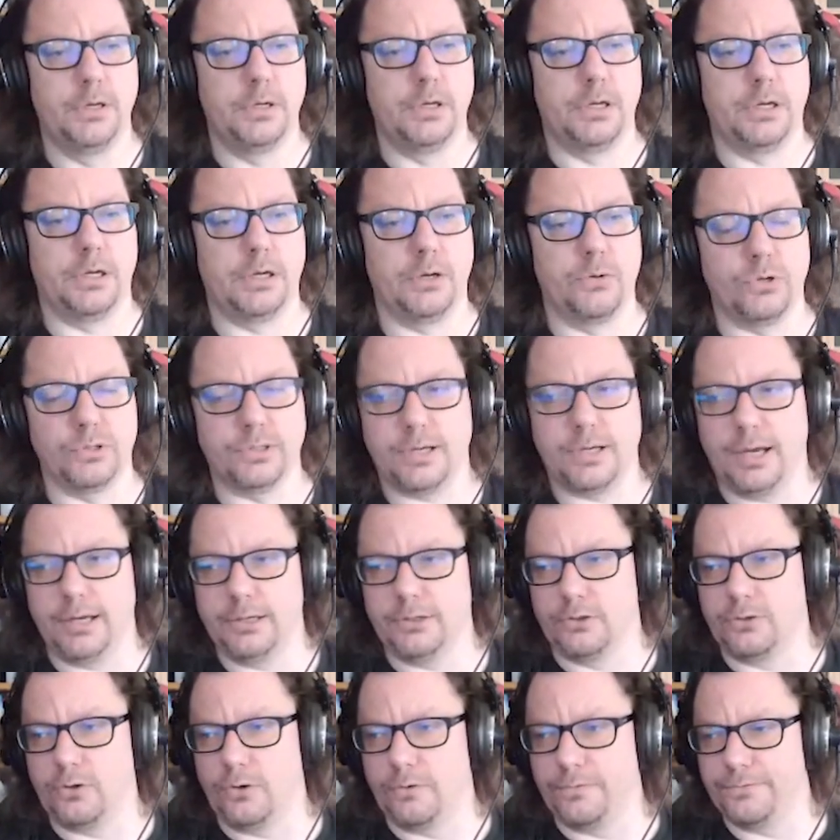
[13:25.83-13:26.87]
What
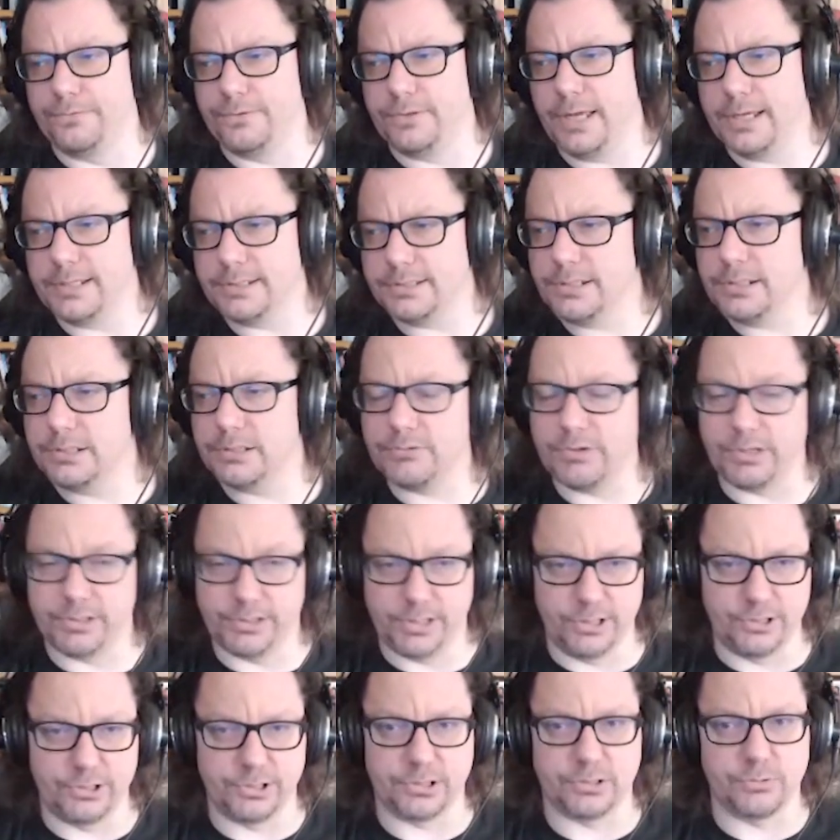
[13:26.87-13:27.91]
kind of testing
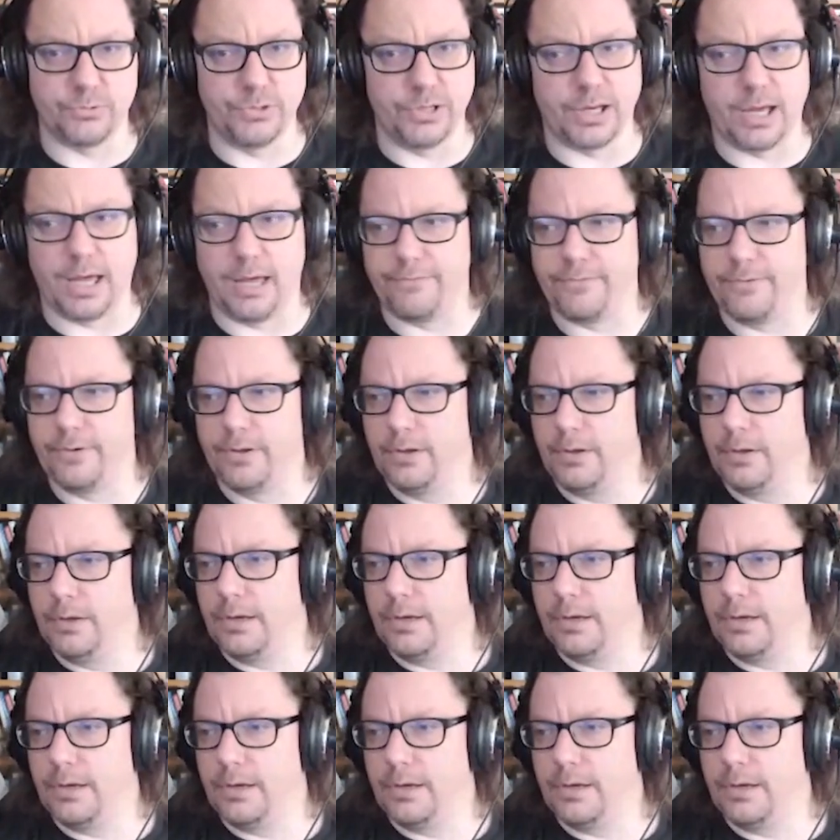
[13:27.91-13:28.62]
strategies we have?